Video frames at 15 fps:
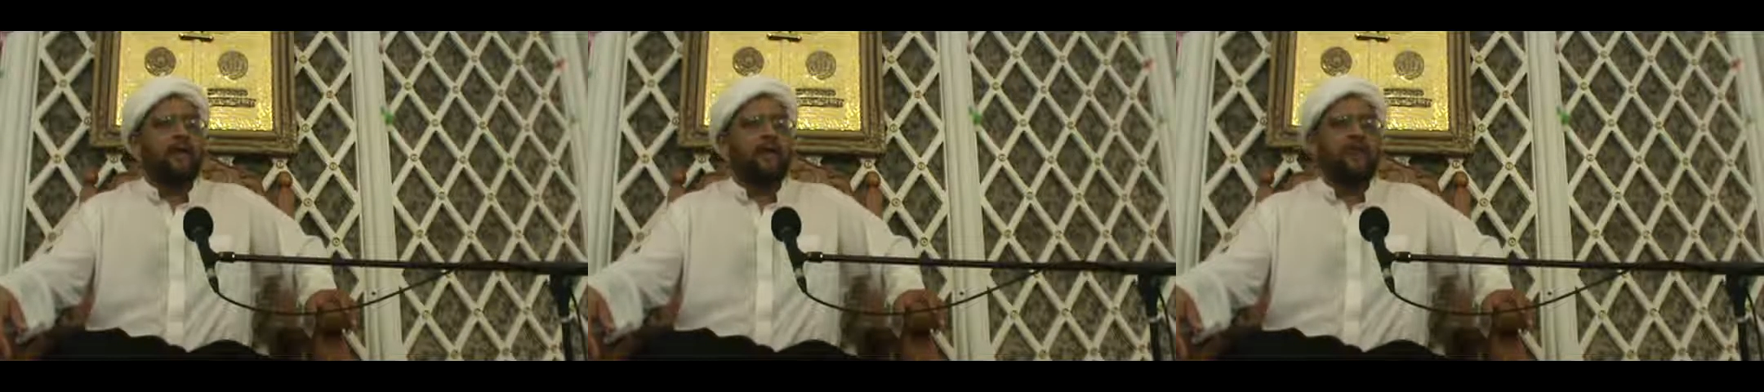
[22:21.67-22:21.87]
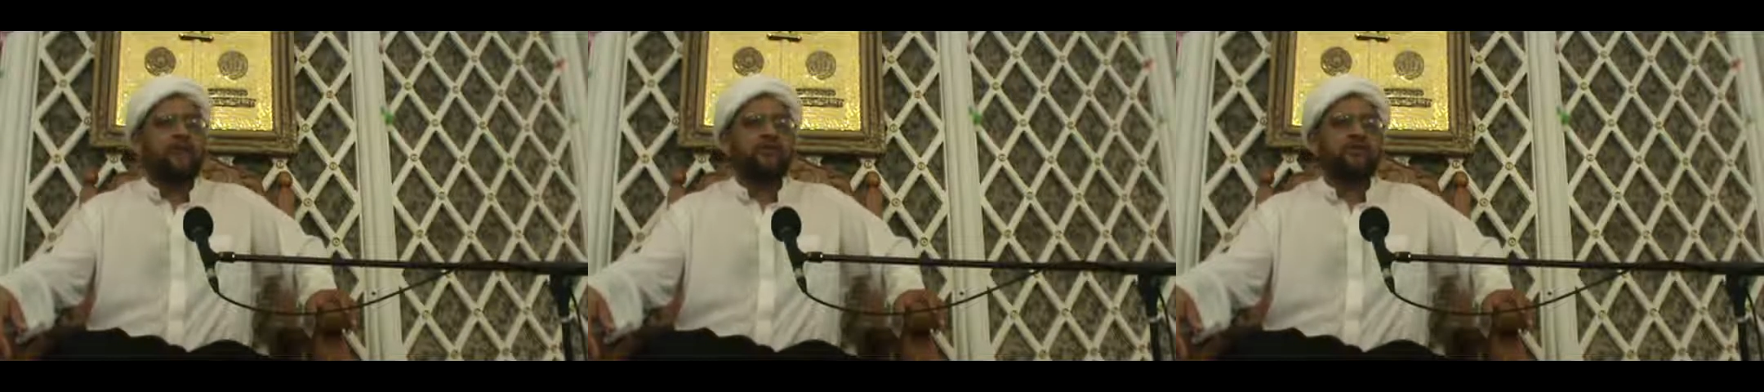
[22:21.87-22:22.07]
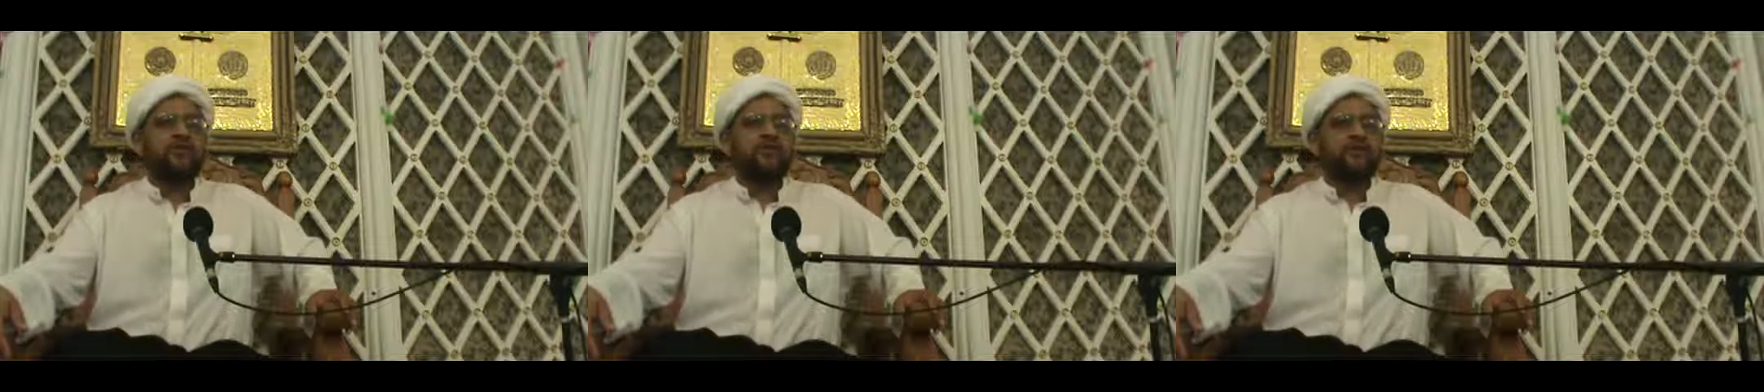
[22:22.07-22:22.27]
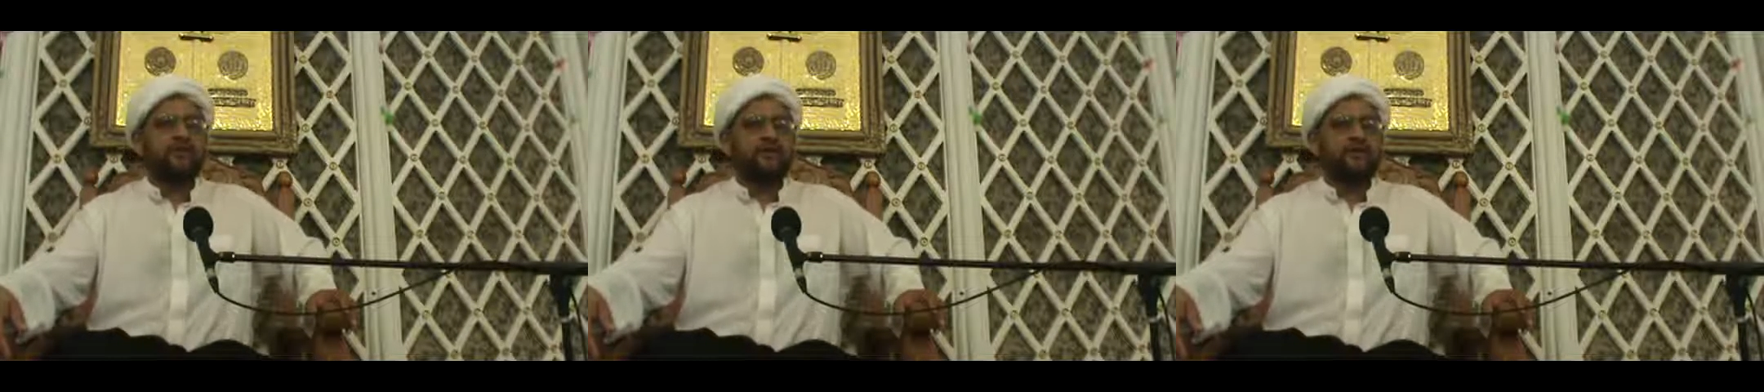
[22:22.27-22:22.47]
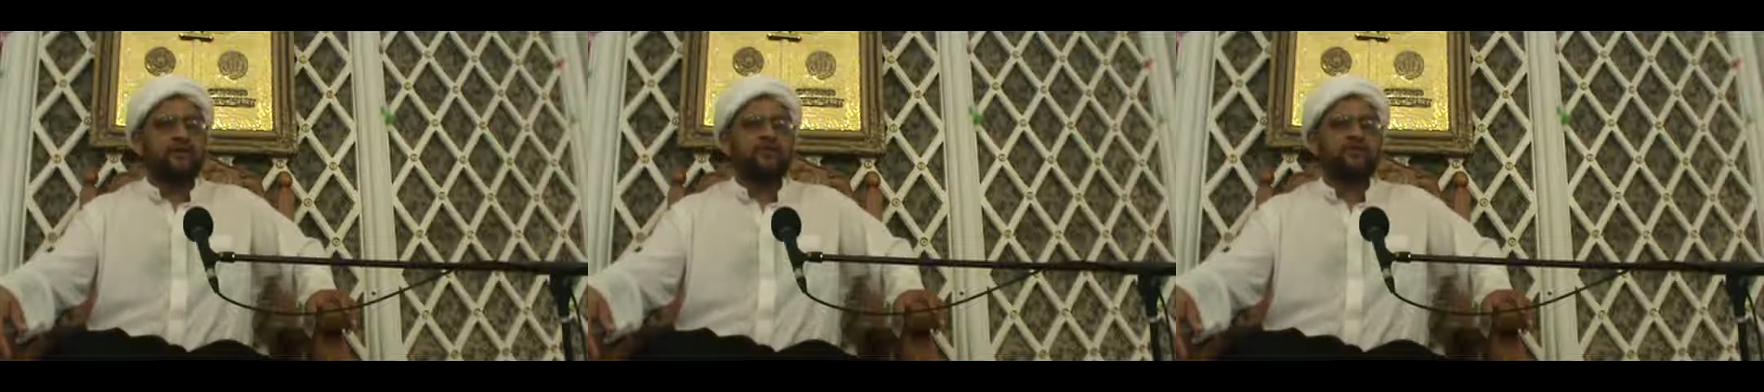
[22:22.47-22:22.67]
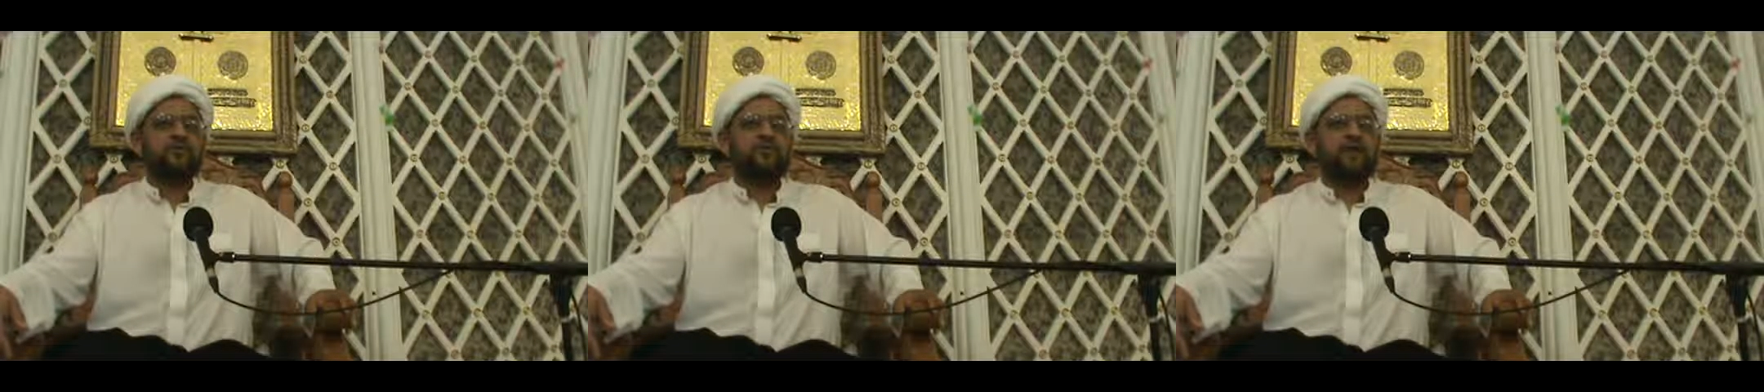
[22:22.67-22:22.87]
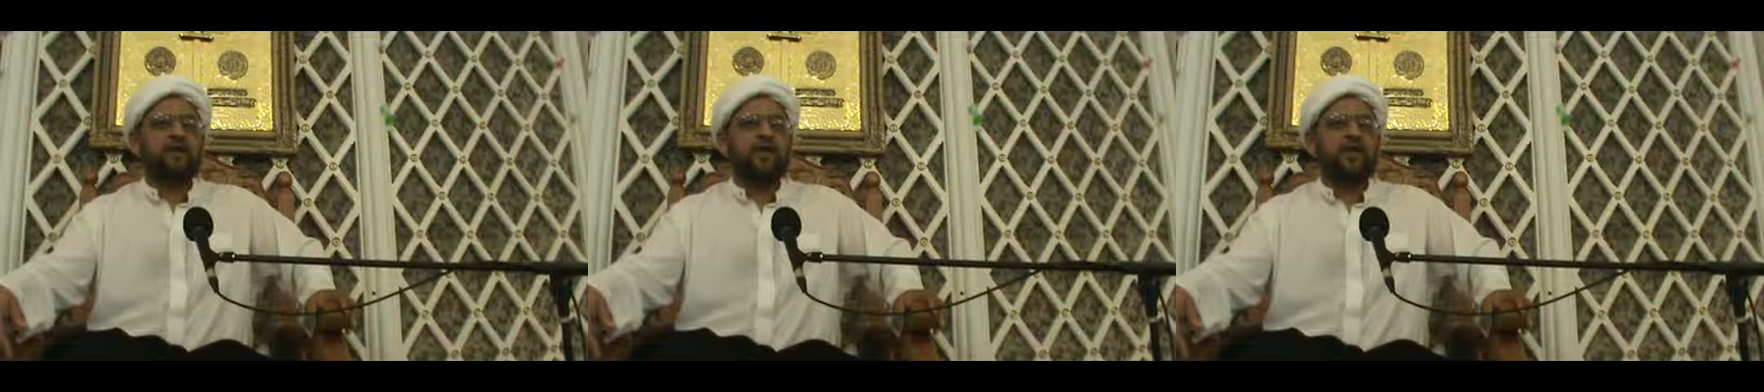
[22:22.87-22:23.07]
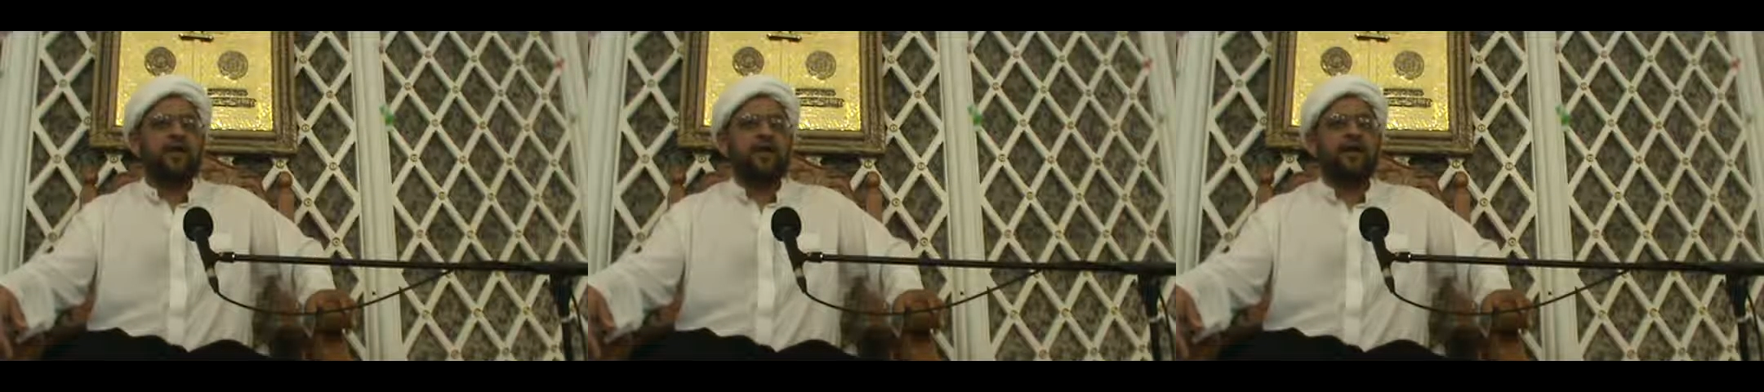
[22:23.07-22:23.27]
How she met
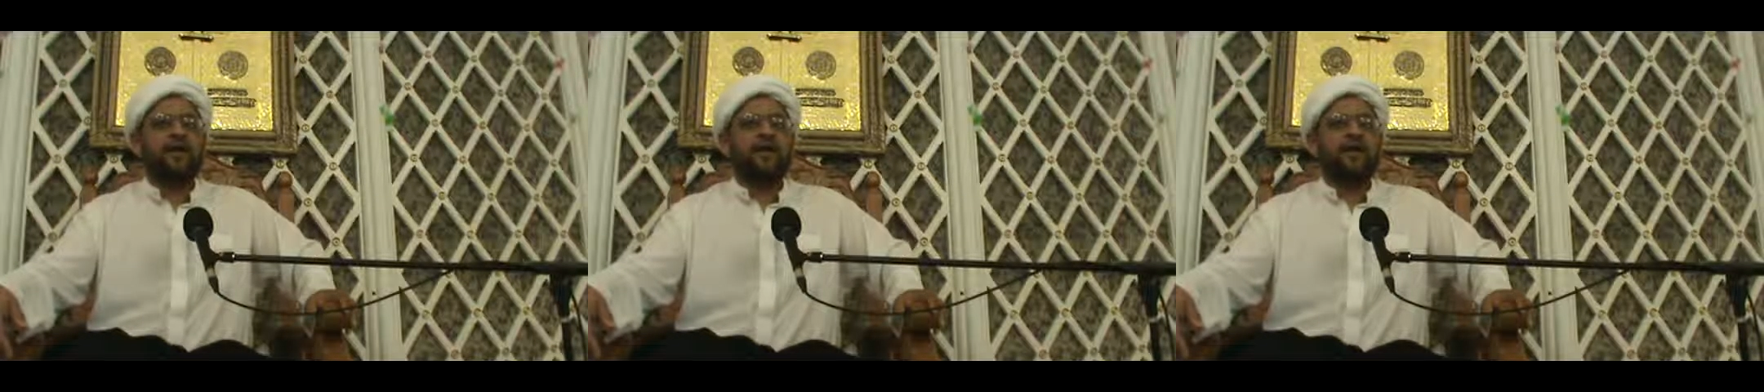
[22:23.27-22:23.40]
Rasulullah